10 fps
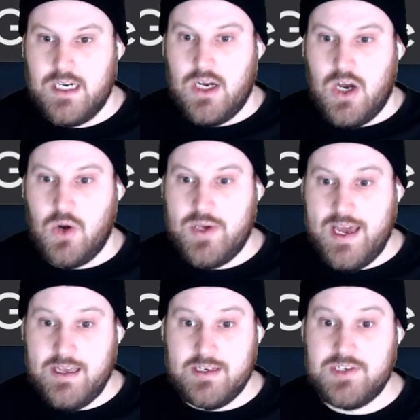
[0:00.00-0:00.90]

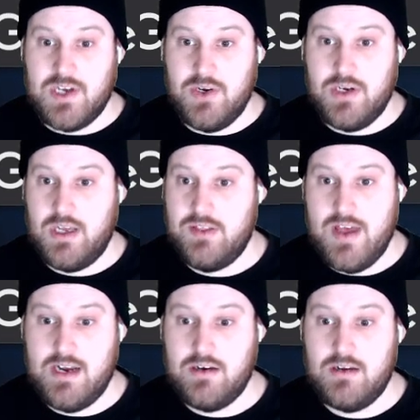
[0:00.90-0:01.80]
Okay, so
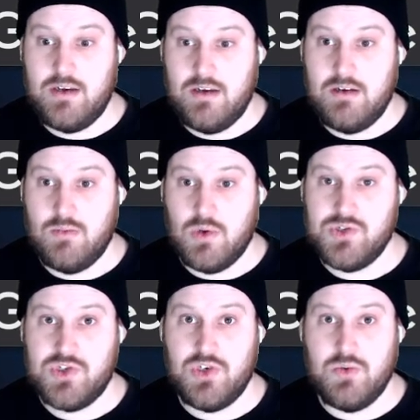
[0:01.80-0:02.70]
then
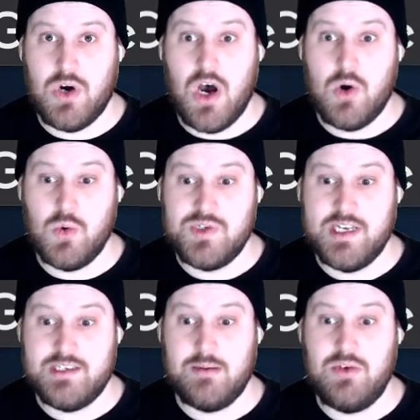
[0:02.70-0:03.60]
once you are all
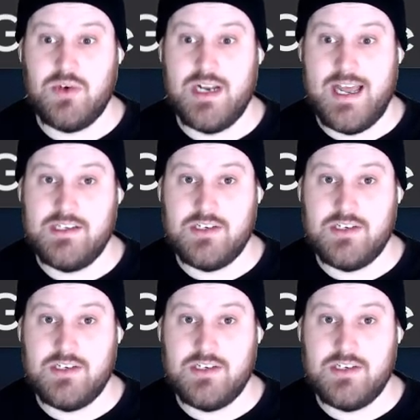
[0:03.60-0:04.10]
set up, you can enter